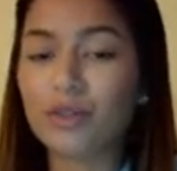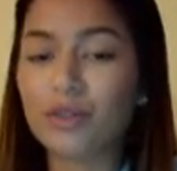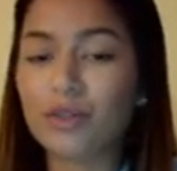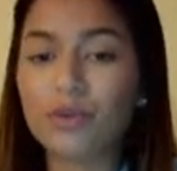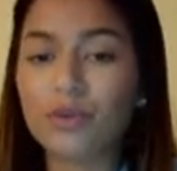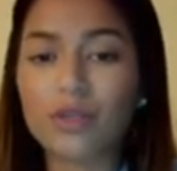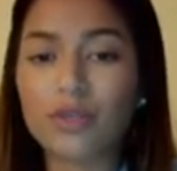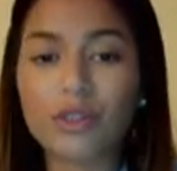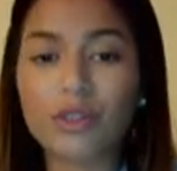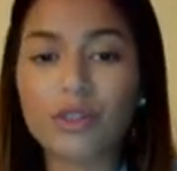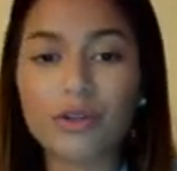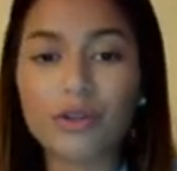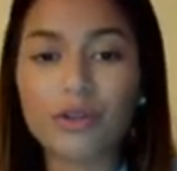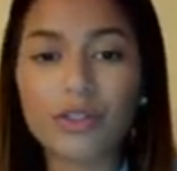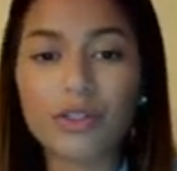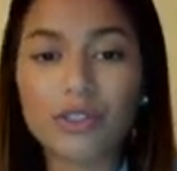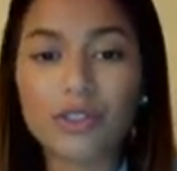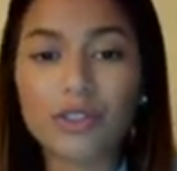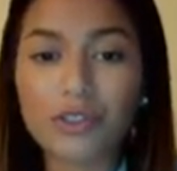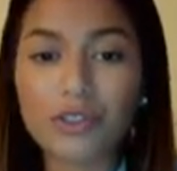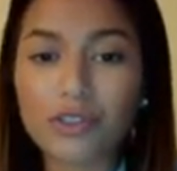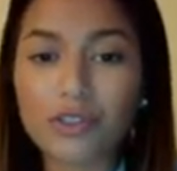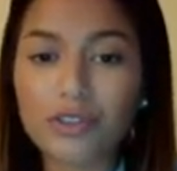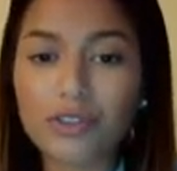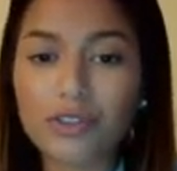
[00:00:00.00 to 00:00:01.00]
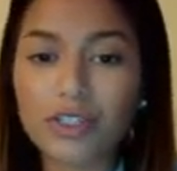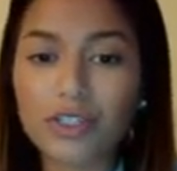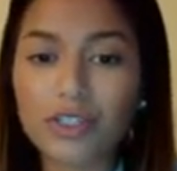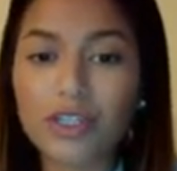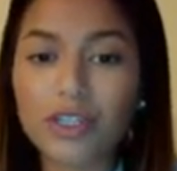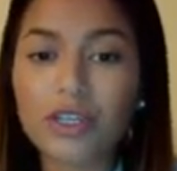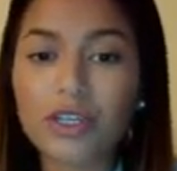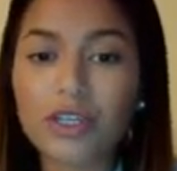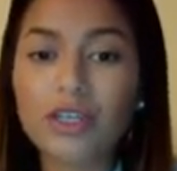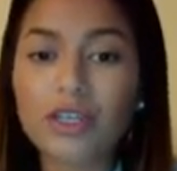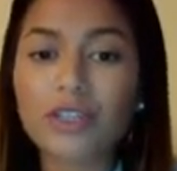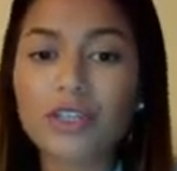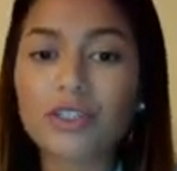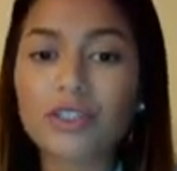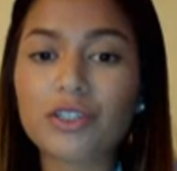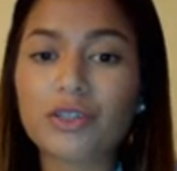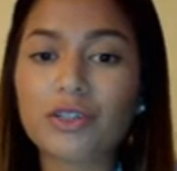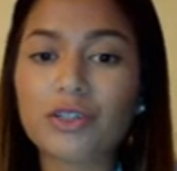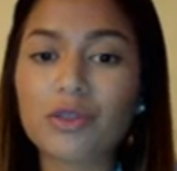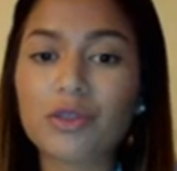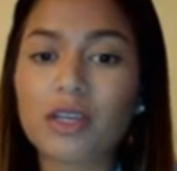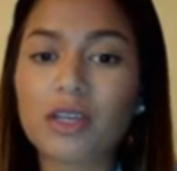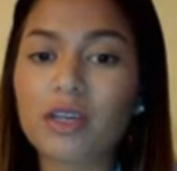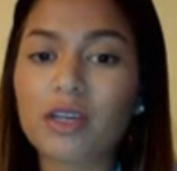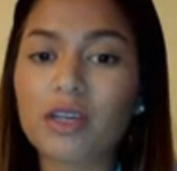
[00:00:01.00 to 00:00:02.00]
We taught the children
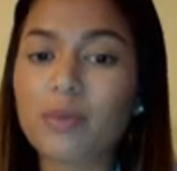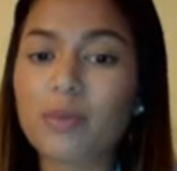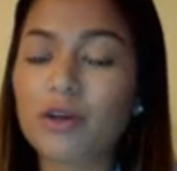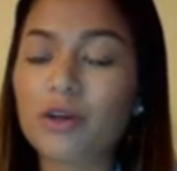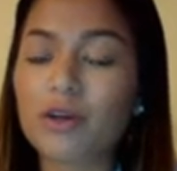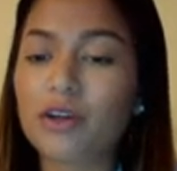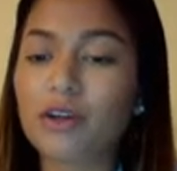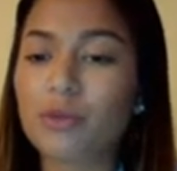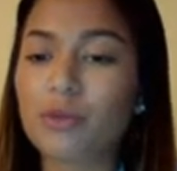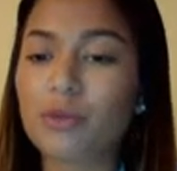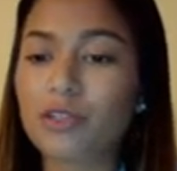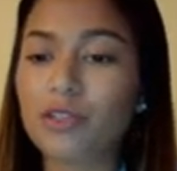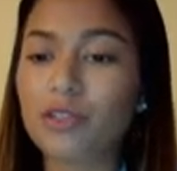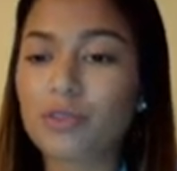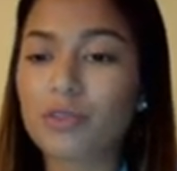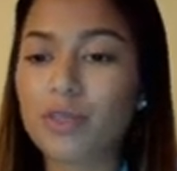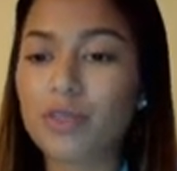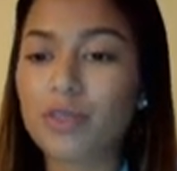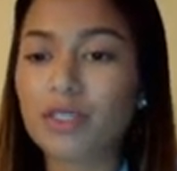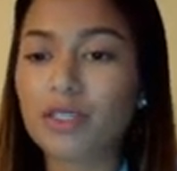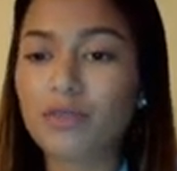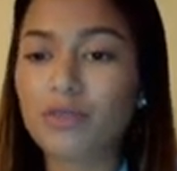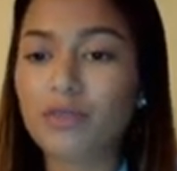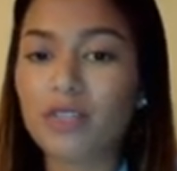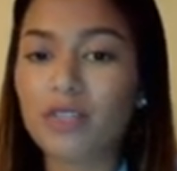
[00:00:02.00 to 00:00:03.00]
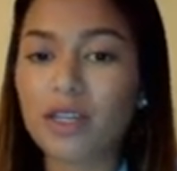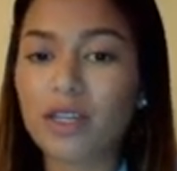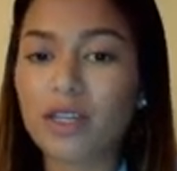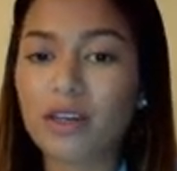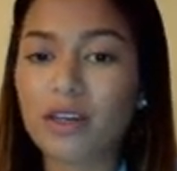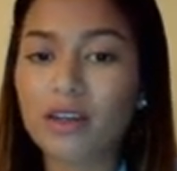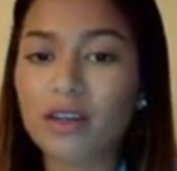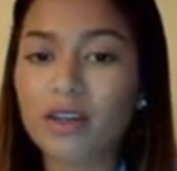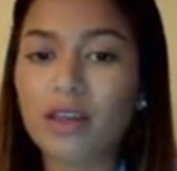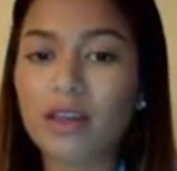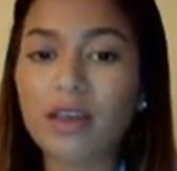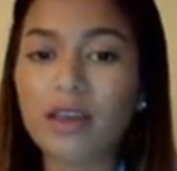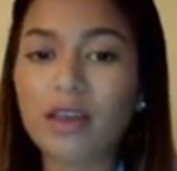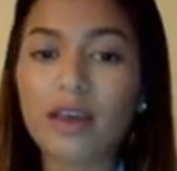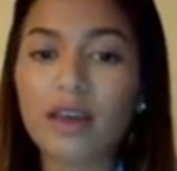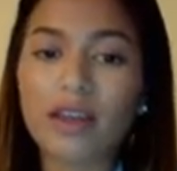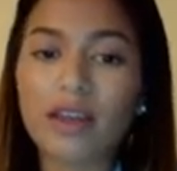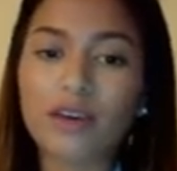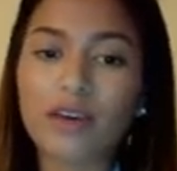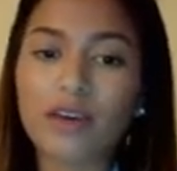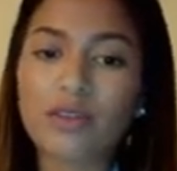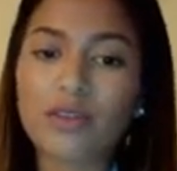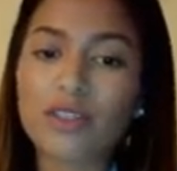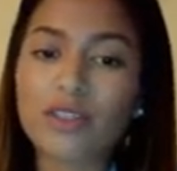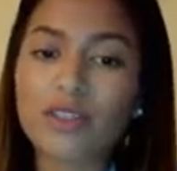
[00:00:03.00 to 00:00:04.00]
to think about our multiples of 10 and
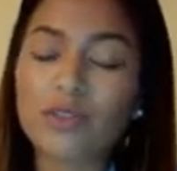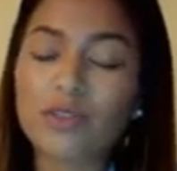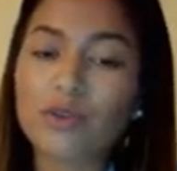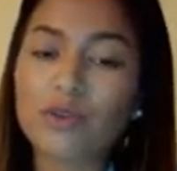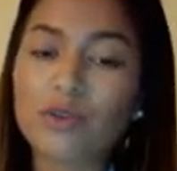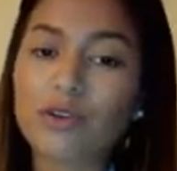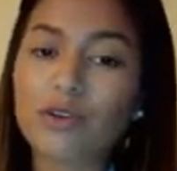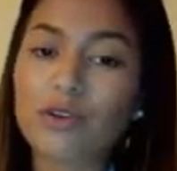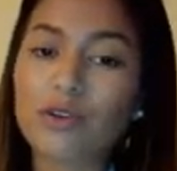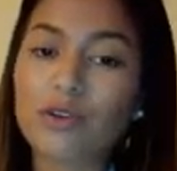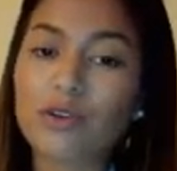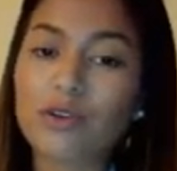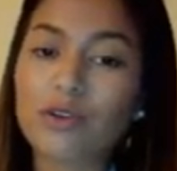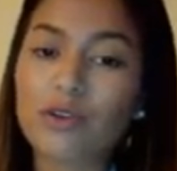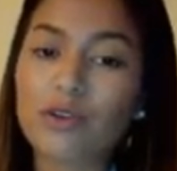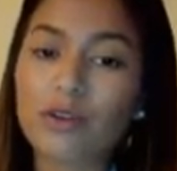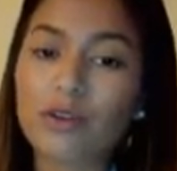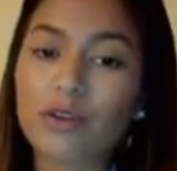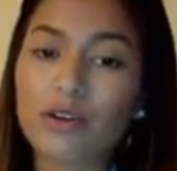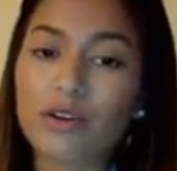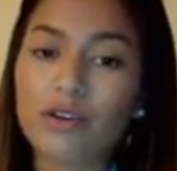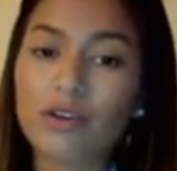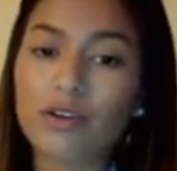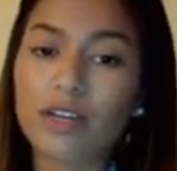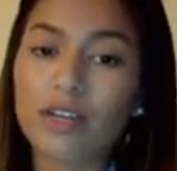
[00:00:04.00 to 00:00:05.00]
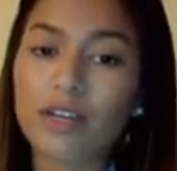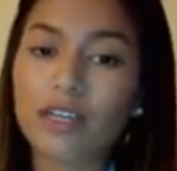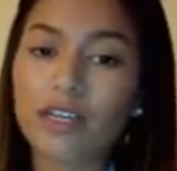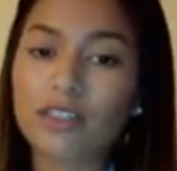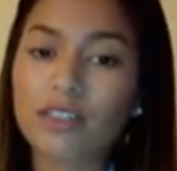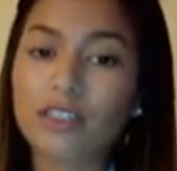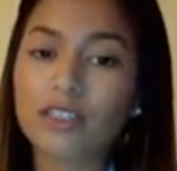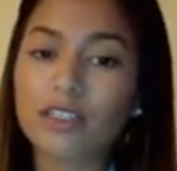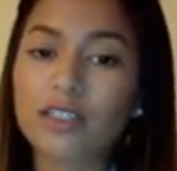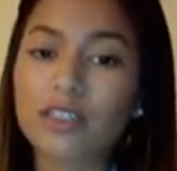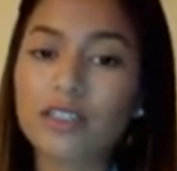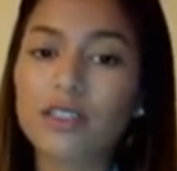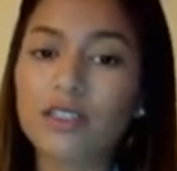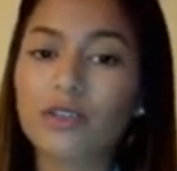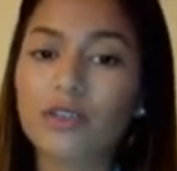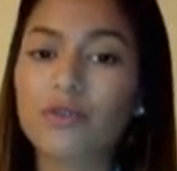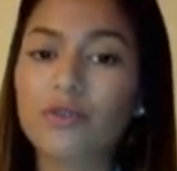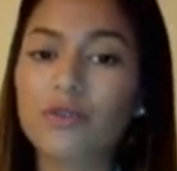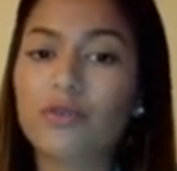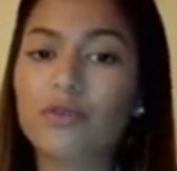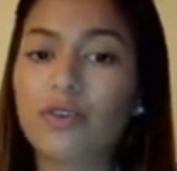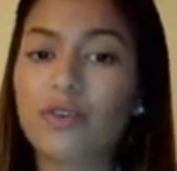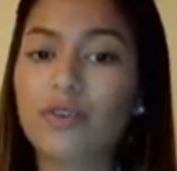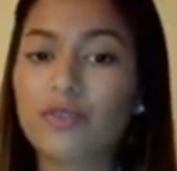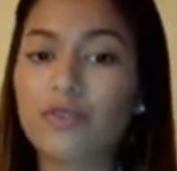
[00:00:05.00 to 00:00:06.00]
how this would correlate. So
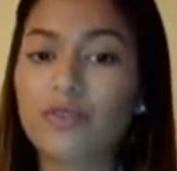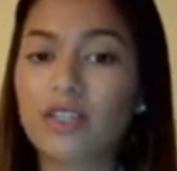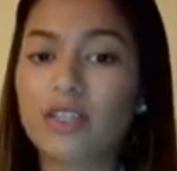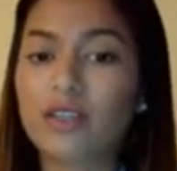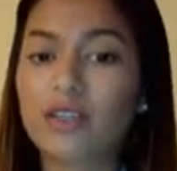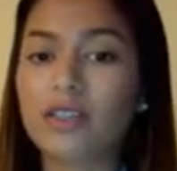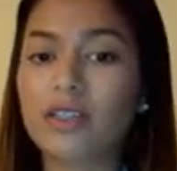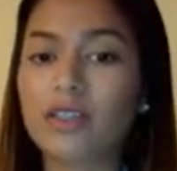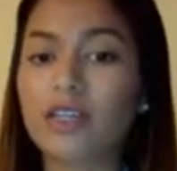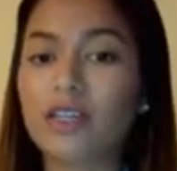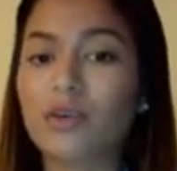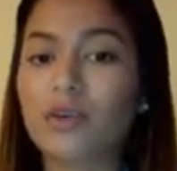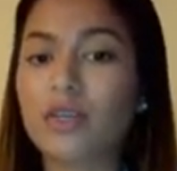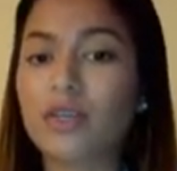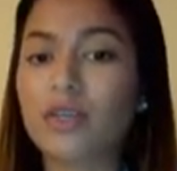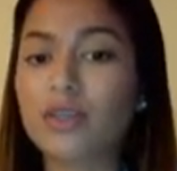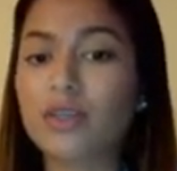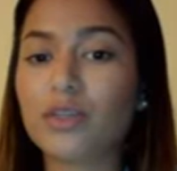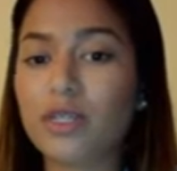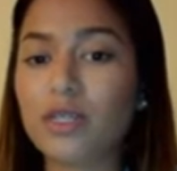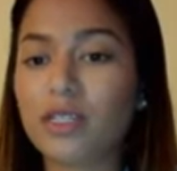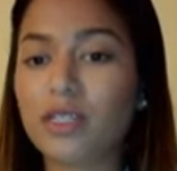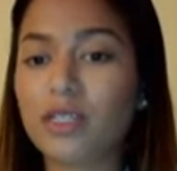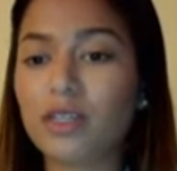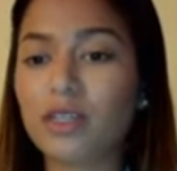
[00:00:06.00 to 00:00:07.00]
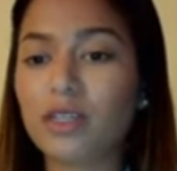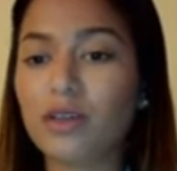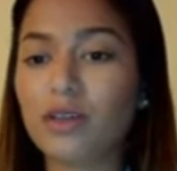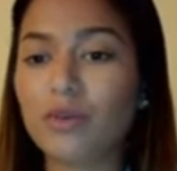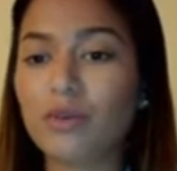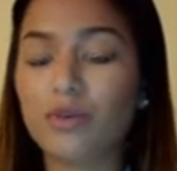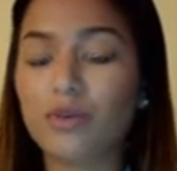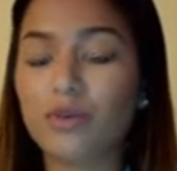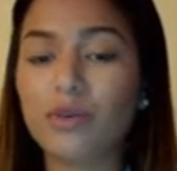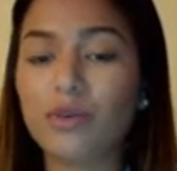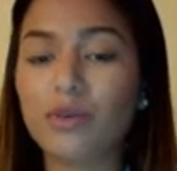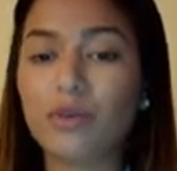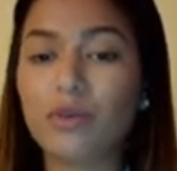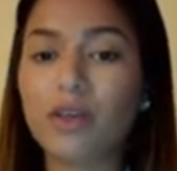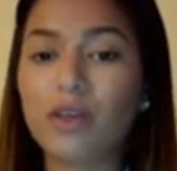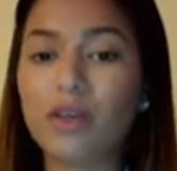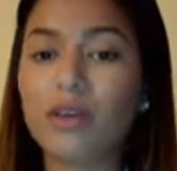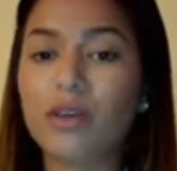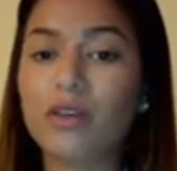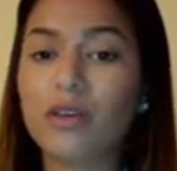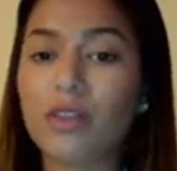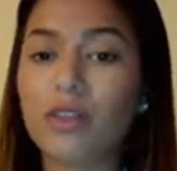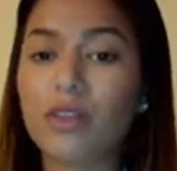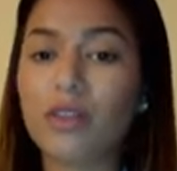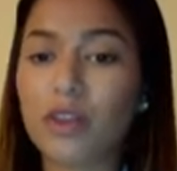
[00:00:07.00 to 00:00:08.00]
50 take away 20 would
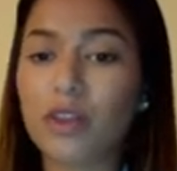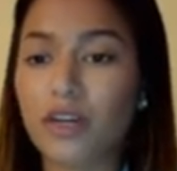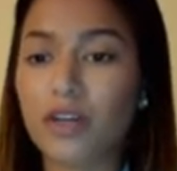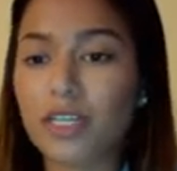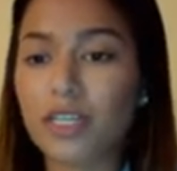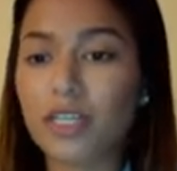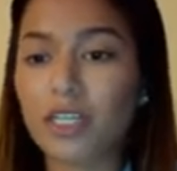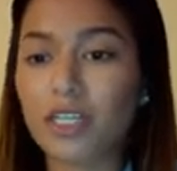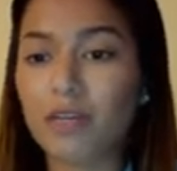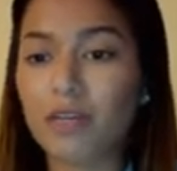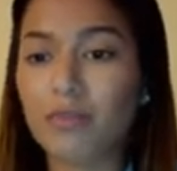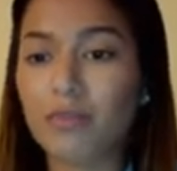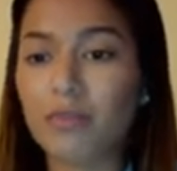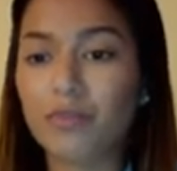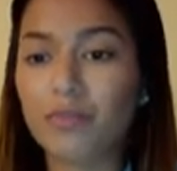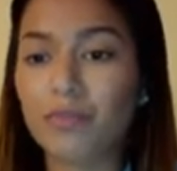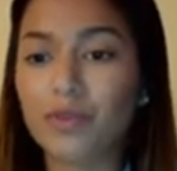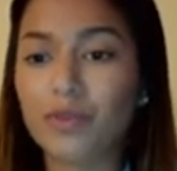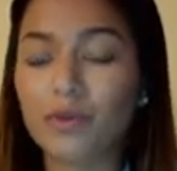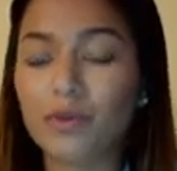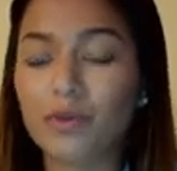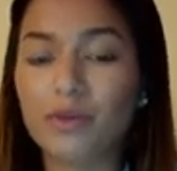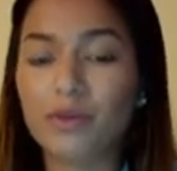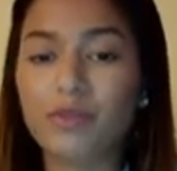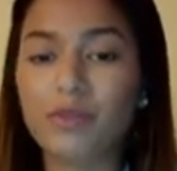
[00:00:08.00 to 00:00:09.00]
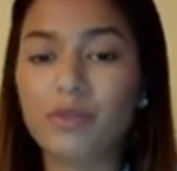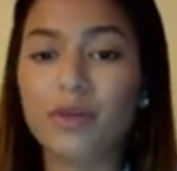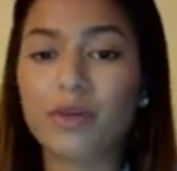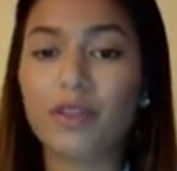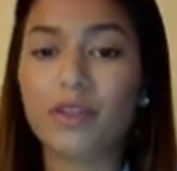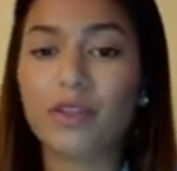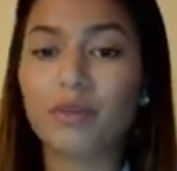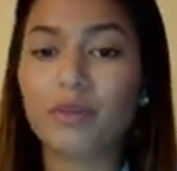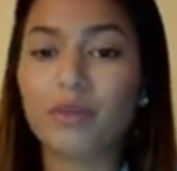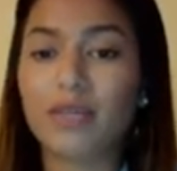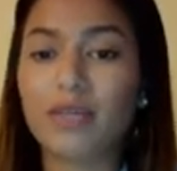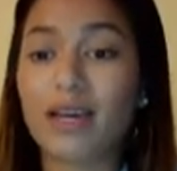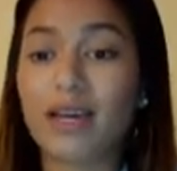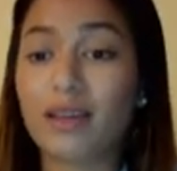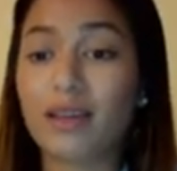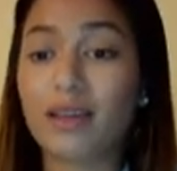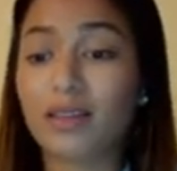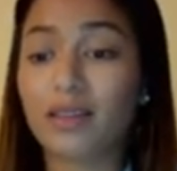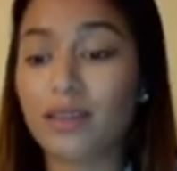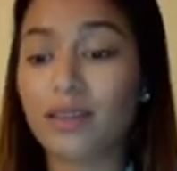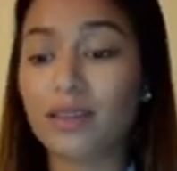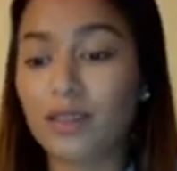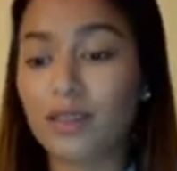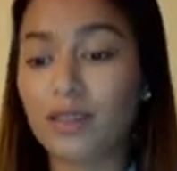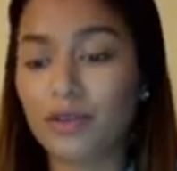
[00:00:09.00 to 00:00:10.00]
be 30. We remind them to add
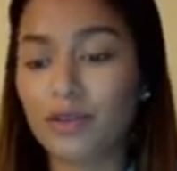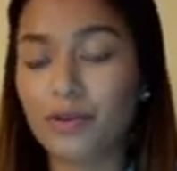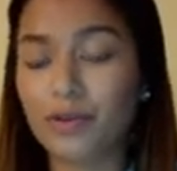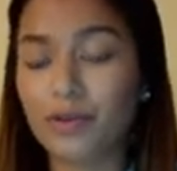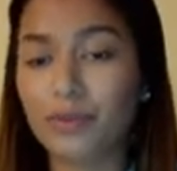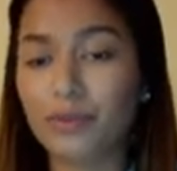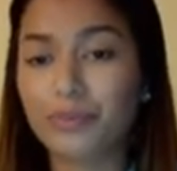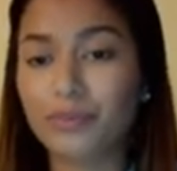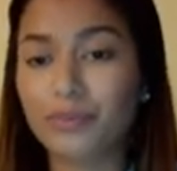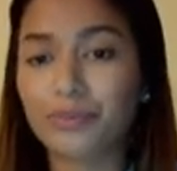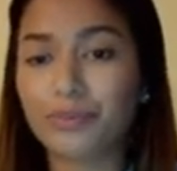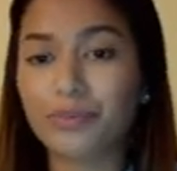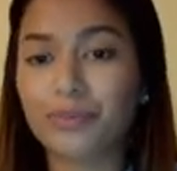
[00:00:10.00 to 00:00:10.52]
the 0.